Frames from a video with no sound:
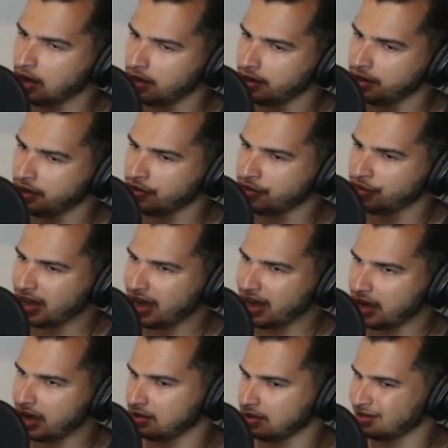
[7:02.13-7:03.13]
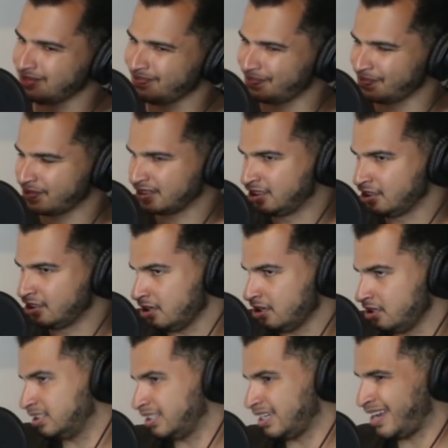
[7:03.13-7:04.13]
In that,
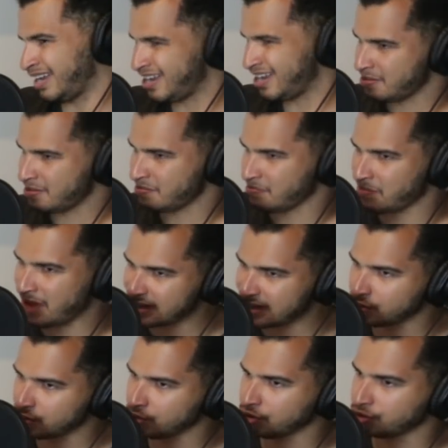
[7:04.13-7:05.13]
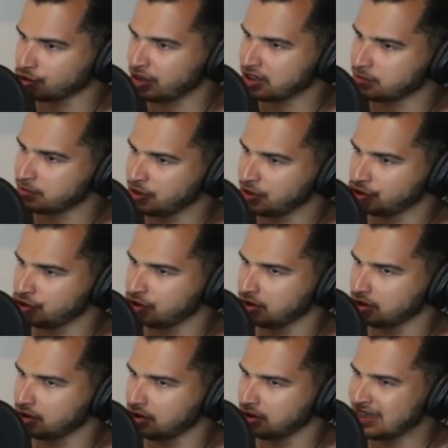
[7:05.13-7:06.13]
does a manual
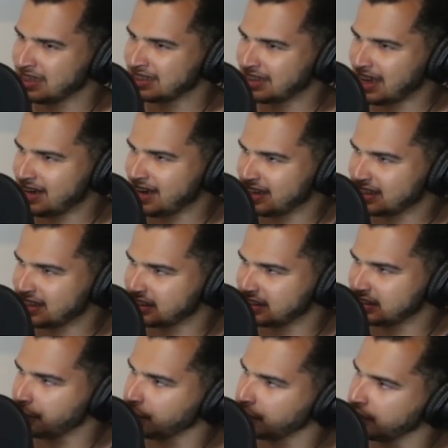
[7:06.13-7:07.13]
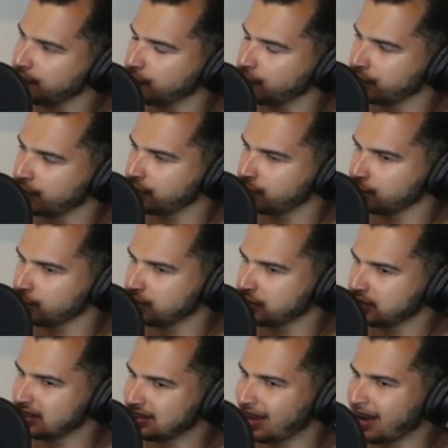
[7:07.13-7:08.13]
transmission, is that necessarily for the
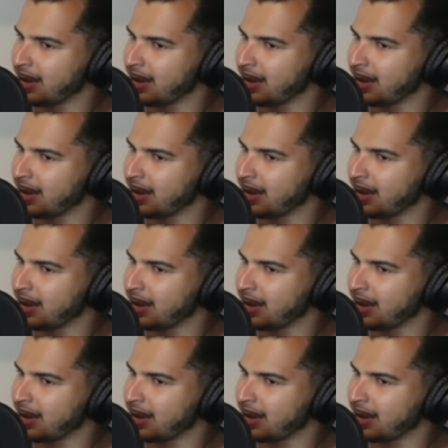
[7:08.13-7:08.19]
enthusiast?